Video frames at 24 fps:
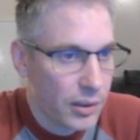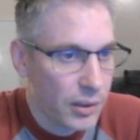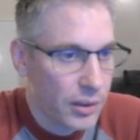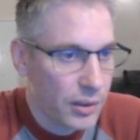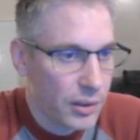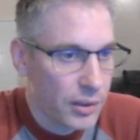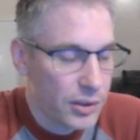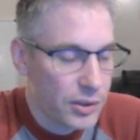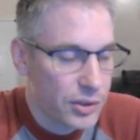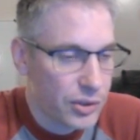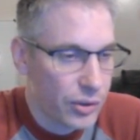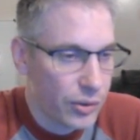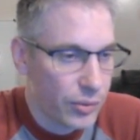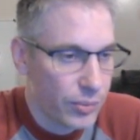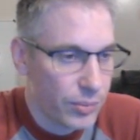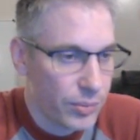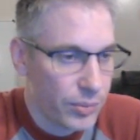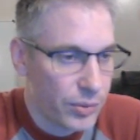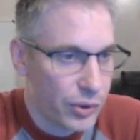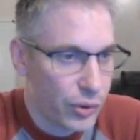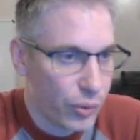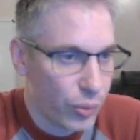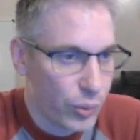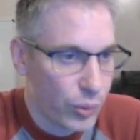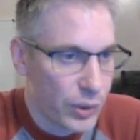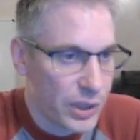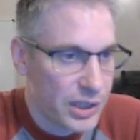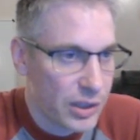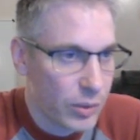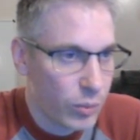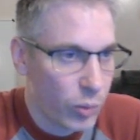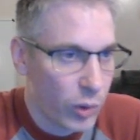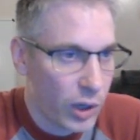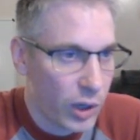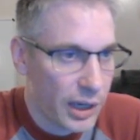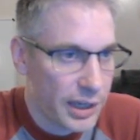So the reason
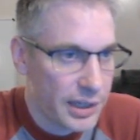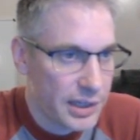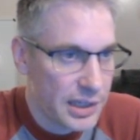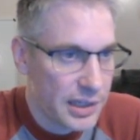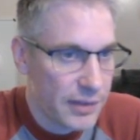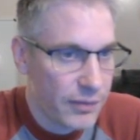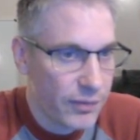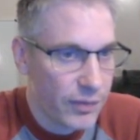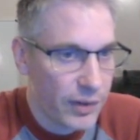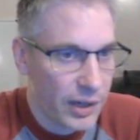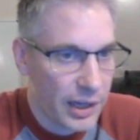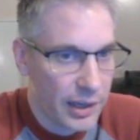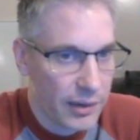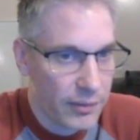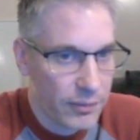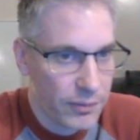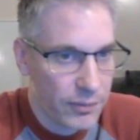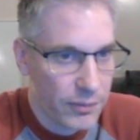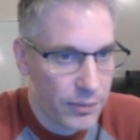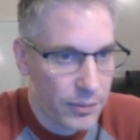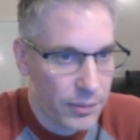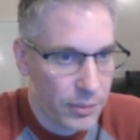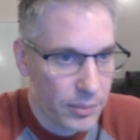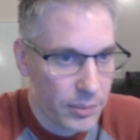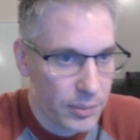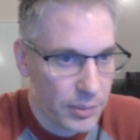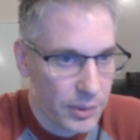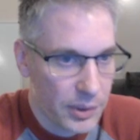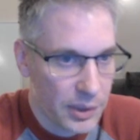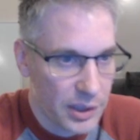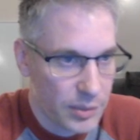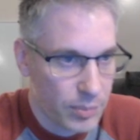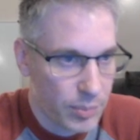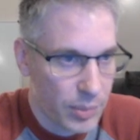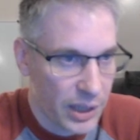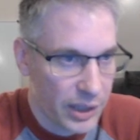why d5
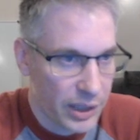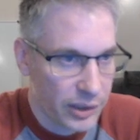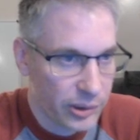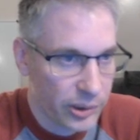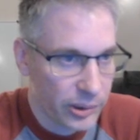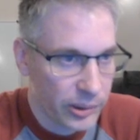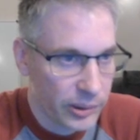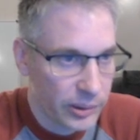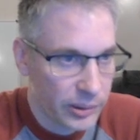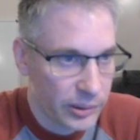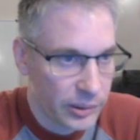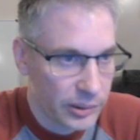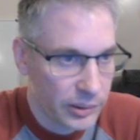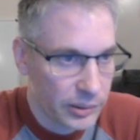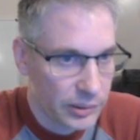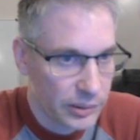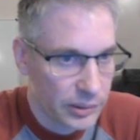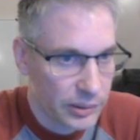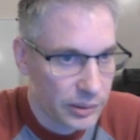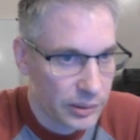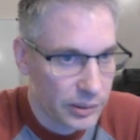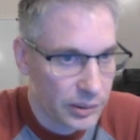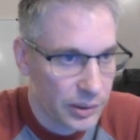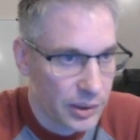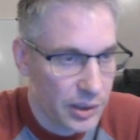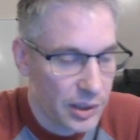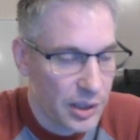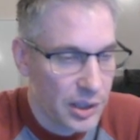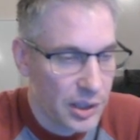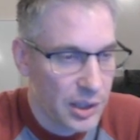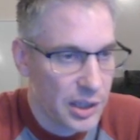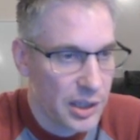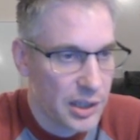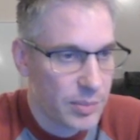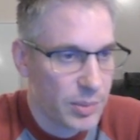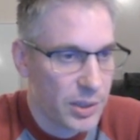is better
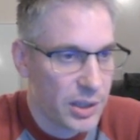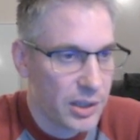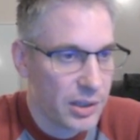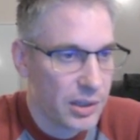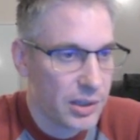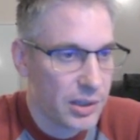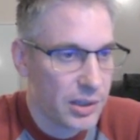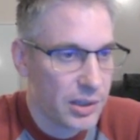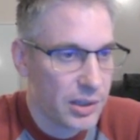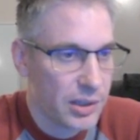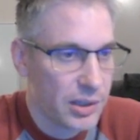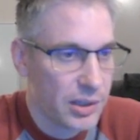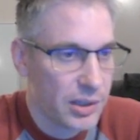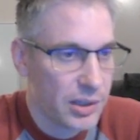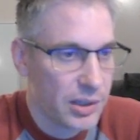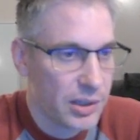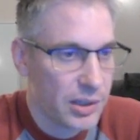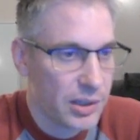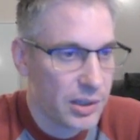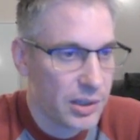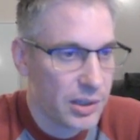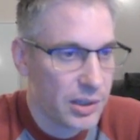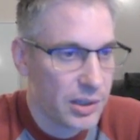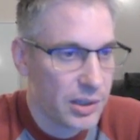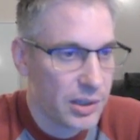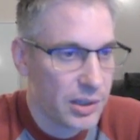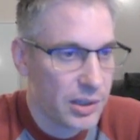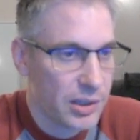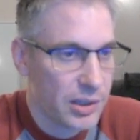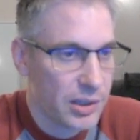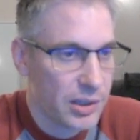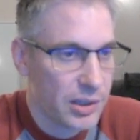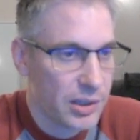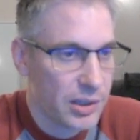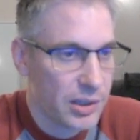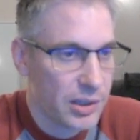is because
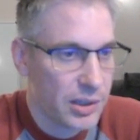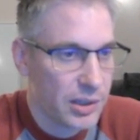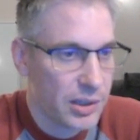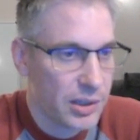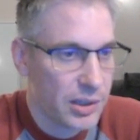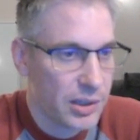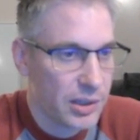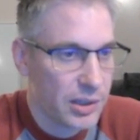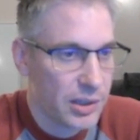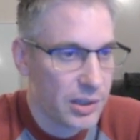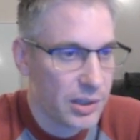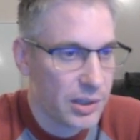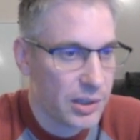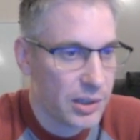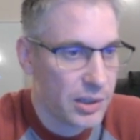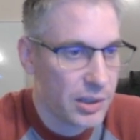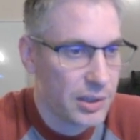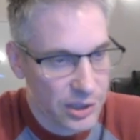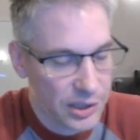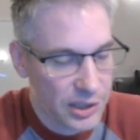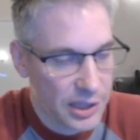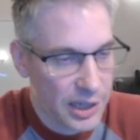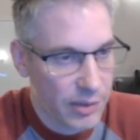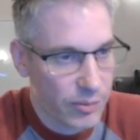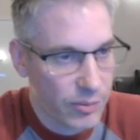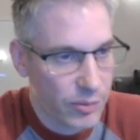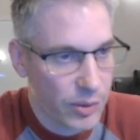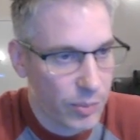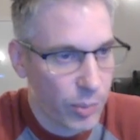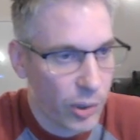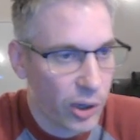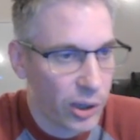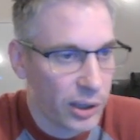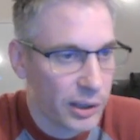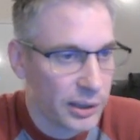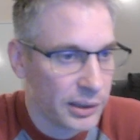this threatens just to take the
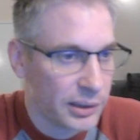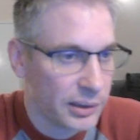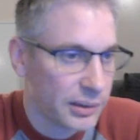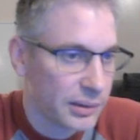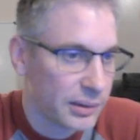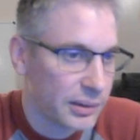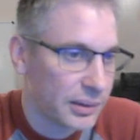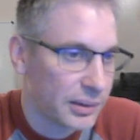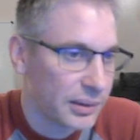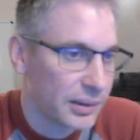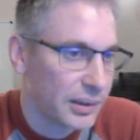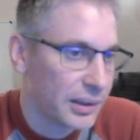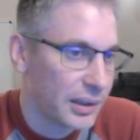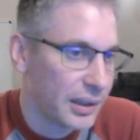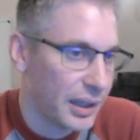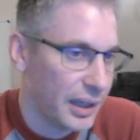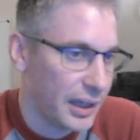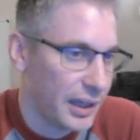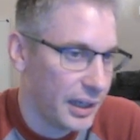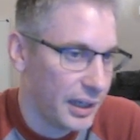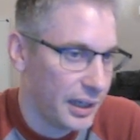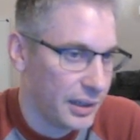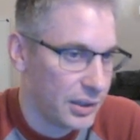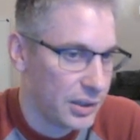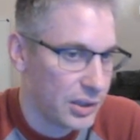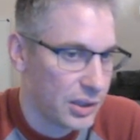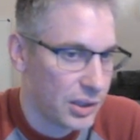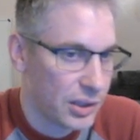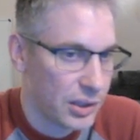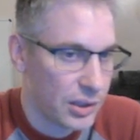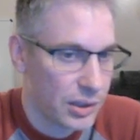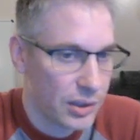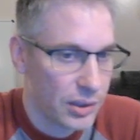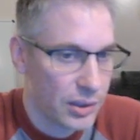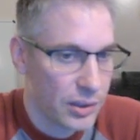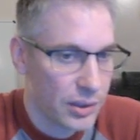pawn, and
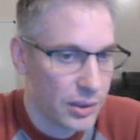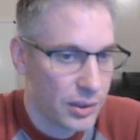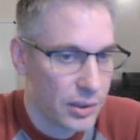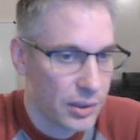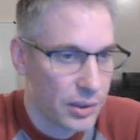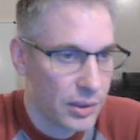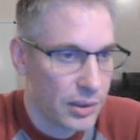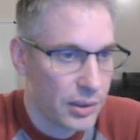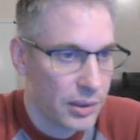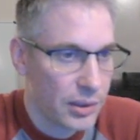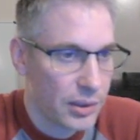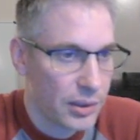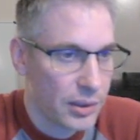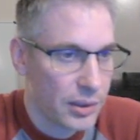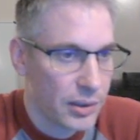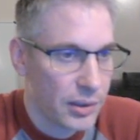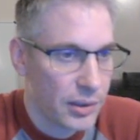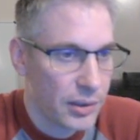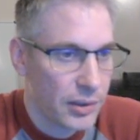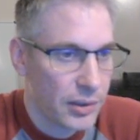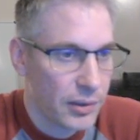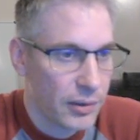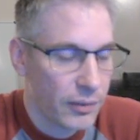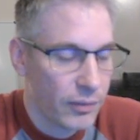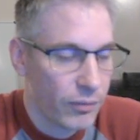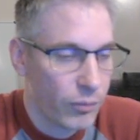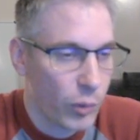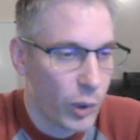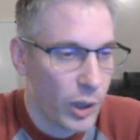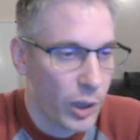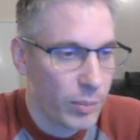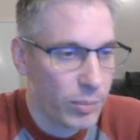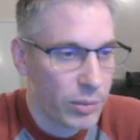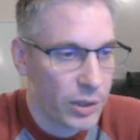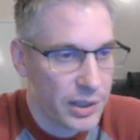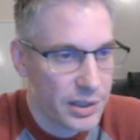if
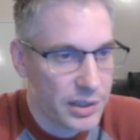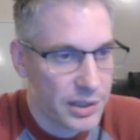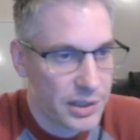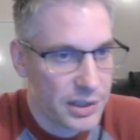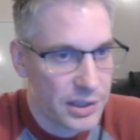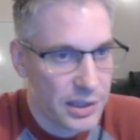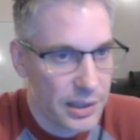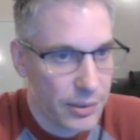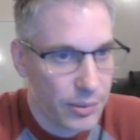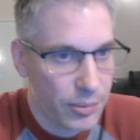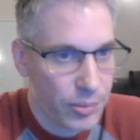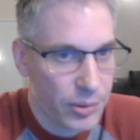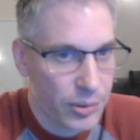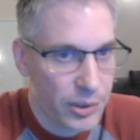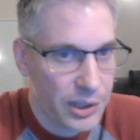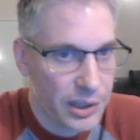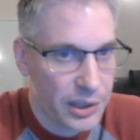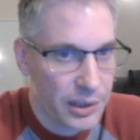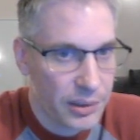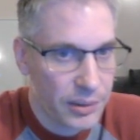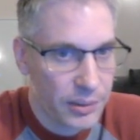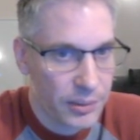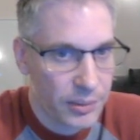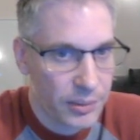white plays d3,